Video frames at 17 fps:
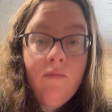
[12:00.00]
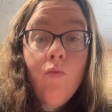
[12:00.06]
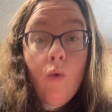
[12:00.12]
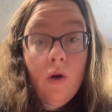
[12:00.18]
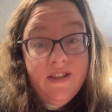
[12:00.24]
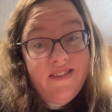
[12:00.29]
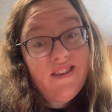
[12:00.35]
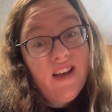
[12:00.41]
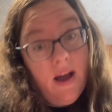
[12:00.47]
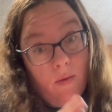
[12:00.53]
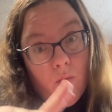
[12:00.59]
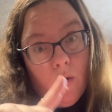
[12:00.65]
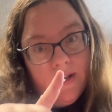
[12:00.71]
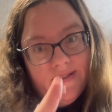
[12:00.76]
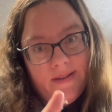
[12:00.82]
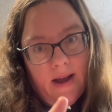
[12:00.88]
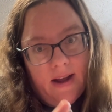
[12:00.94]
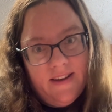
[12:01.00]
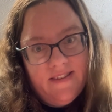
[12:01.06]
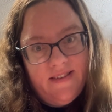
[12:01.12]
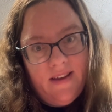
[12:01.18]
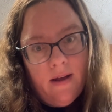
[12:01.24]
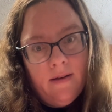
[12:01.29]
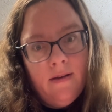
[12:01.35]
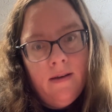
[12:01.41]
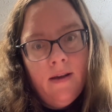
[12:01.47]
One side is
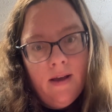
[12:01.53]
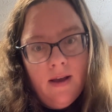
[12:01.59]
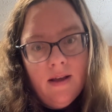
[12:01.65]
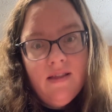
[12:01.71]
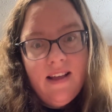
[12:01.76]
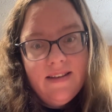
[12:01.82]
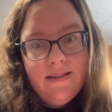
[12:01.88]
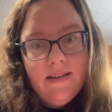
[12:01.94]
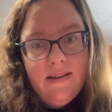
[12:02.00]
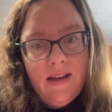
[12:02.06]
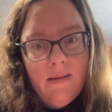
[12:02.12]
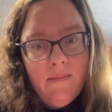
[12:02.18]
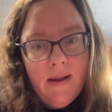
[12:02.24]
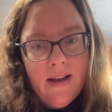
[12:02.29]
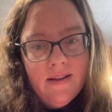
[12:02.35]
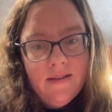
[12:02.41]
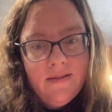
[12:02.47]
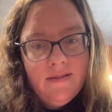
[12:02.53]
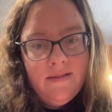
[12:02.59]
done. Less than 10 minutes.